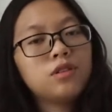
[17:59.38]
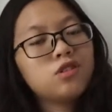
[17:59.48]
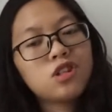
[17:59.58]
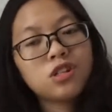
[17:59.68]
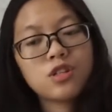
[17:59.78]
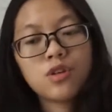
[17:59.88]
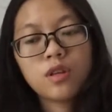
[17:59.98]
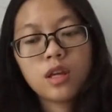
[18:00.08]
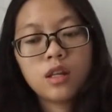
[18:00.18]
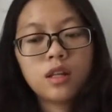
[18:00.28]
just
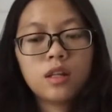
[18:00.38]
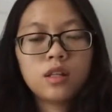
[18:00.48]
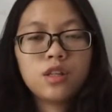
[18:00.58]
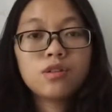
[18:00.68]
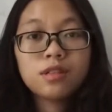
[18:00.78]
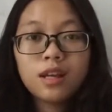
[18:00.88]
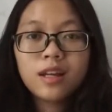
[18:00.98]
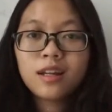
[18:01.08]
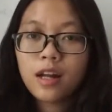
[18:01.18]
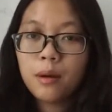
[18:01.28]
using
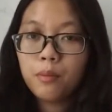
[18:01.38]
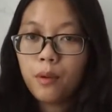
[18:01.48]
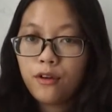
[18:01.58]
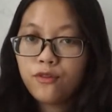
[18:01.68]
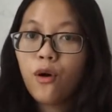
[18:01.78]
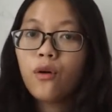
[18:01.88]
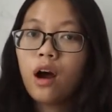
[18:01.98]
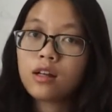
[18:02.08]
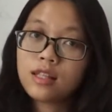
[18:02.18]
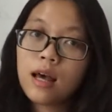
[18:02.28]
the mobile phone
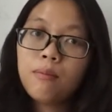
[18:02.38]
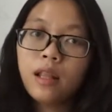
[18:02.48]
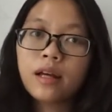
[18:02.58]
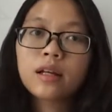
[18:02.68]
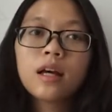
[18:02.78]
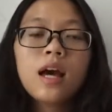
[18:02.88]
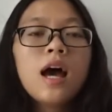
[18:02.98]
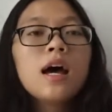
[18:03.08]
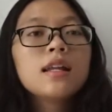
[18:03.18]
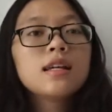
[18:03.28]
or tablet.
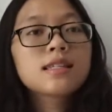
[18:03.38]
The